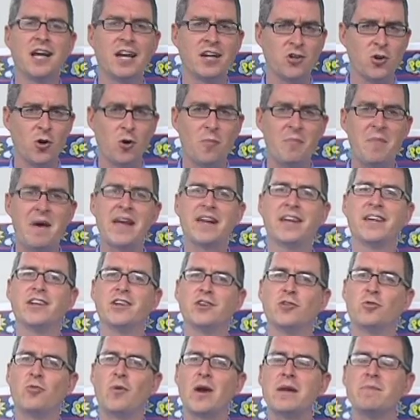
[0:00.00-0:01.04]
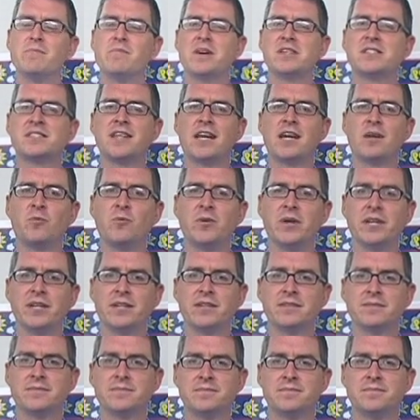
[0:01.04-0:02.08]
and go make it a great Mustang
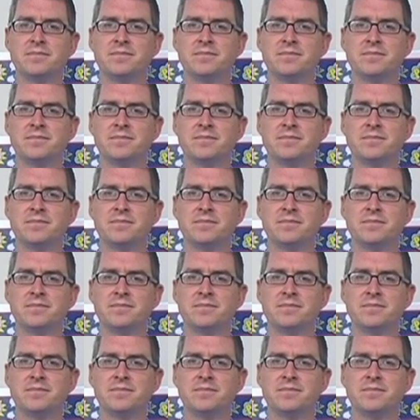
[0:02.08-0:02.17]
week.